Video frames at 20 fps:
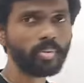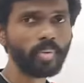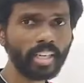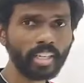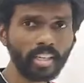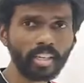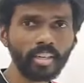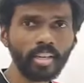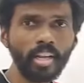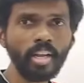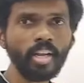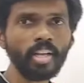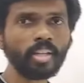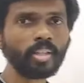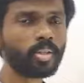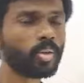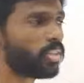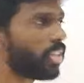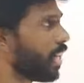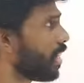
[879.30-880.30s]
vector.
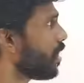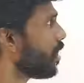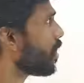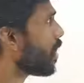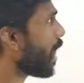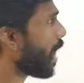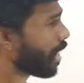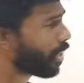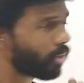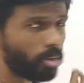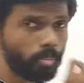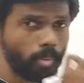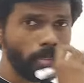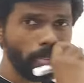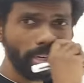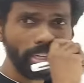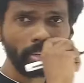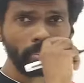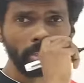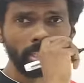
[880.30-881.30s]
So then the angular
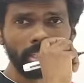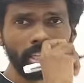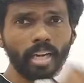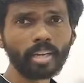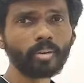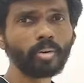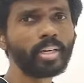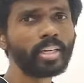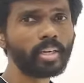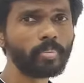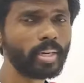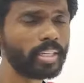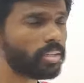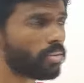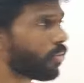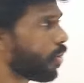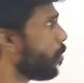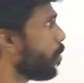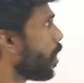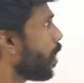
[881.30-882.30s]
momentum is calculated by the
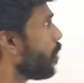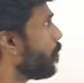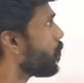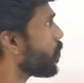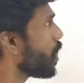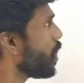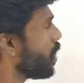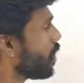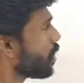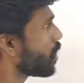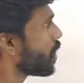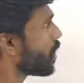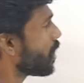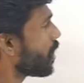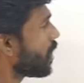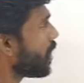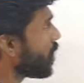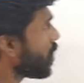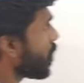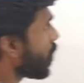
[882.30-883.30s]
formula, see, the
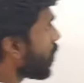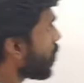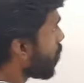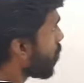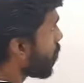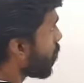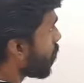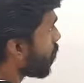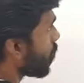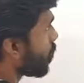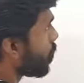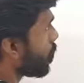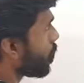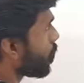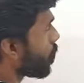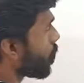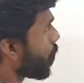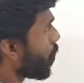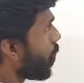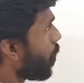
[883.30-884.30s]
distance
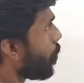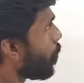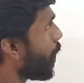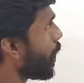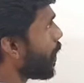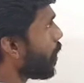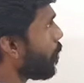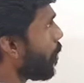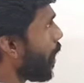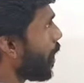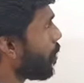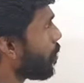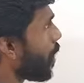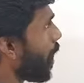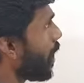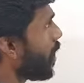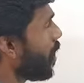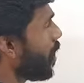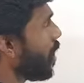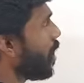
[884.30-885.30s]
multiplied
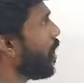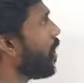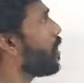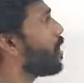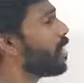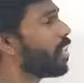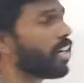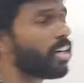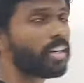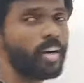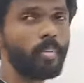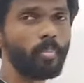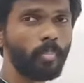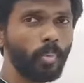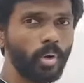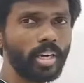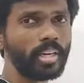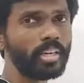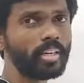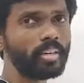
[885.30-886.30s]
by the
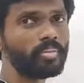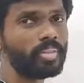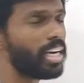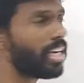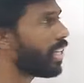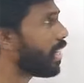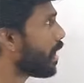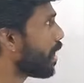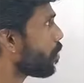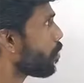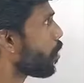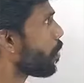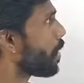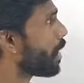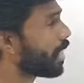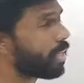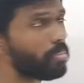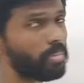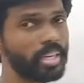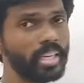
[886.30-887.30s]
component of the linear
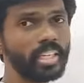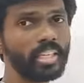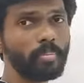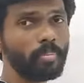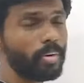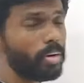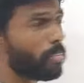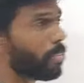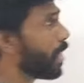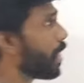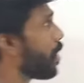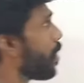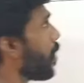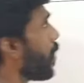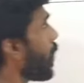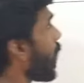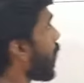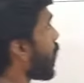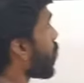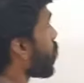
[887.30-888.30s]
momentum in the perpendicular
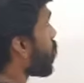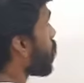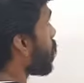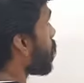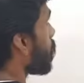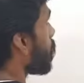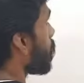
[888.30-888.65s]
direction.